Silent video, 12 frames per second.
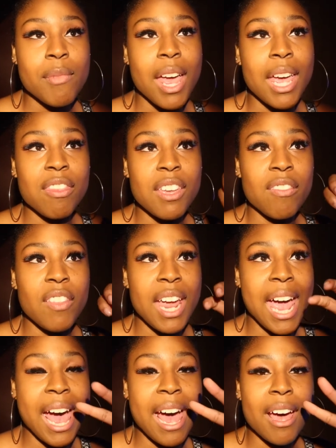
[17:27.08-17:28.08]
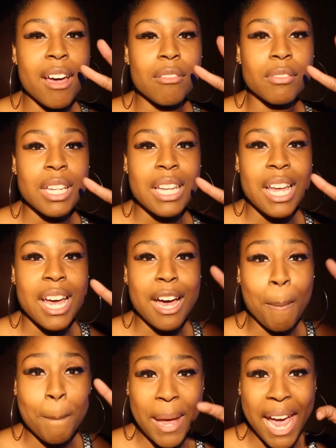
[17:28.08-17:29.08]
And then they have
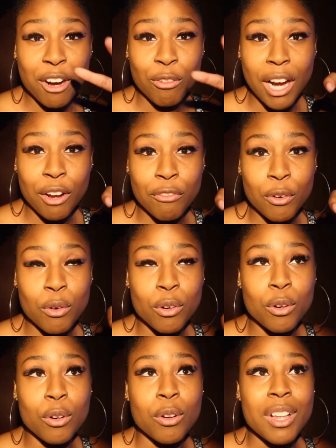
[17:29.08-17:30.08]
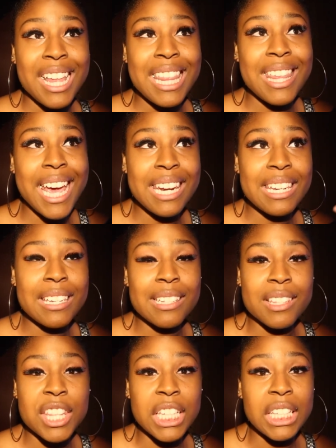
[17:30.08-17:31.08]
a background vocal that
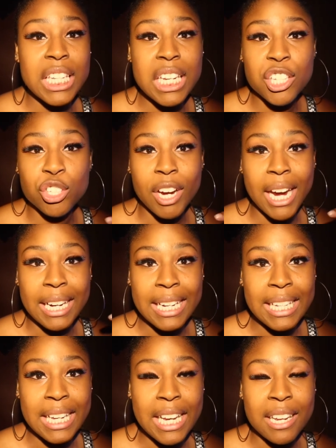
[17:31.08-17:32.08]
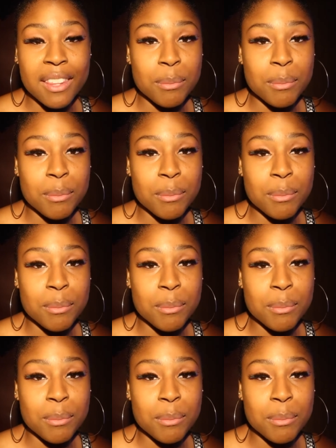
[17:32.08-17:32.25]
is the lead track again,